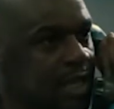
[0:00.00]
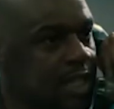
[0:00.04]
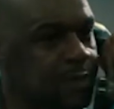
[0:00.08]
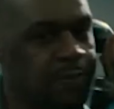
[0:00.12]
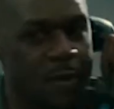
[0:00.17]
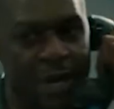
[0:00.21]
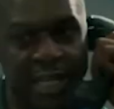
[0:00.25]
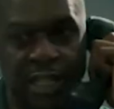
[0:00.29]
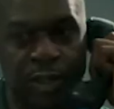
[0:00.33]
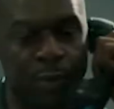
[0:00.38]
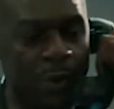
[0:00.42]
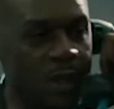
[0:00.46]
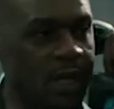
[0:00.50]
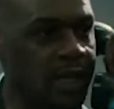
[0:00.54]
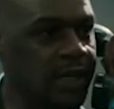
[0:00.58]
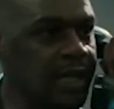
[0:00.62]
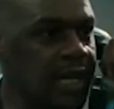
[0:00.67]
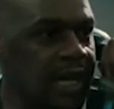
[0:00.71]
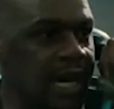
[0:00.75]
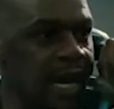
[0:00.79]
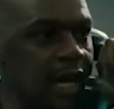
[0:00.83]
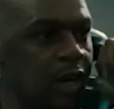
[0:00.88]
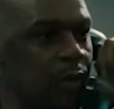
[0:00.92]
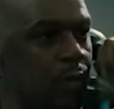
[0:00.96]
Especially when a
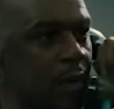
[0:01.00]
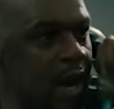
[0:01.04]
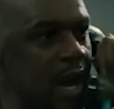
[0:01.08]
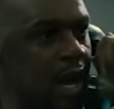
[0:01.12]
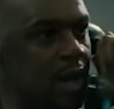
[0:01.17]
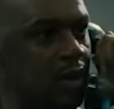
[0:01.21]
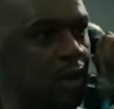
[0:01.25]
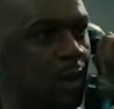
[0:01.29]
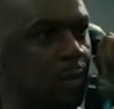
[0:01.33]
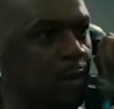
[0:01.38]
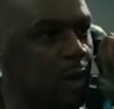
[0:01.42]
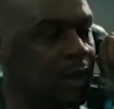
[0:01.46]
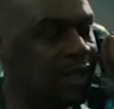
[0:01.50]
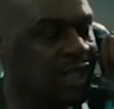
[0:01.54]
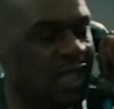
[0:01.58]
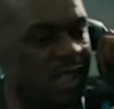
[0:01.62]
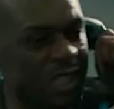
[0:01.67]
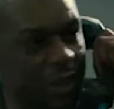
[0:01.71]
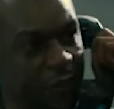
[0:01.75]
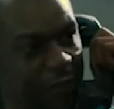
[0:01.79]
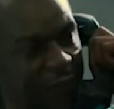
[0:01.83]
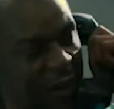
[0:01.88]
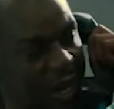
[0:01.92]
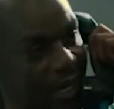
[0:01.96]
nigga ain't around no more
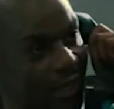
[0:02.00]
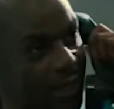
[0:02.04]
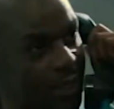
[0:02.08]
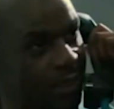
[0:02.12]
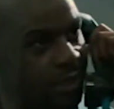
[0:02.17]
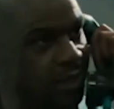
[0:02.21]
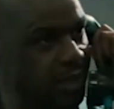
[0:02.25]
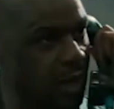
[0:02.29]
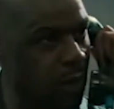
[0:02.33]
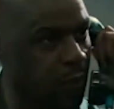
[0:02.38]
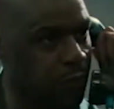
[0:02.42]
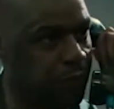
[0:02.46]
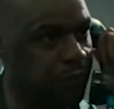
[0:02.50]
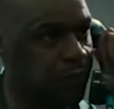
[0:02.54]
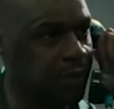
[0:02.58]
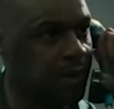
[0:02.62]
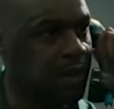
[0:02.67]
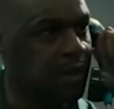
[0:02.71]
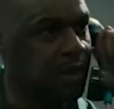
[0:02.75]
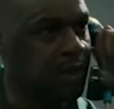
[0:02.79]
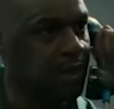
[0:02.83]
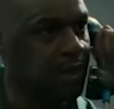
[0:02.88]
to defend himself.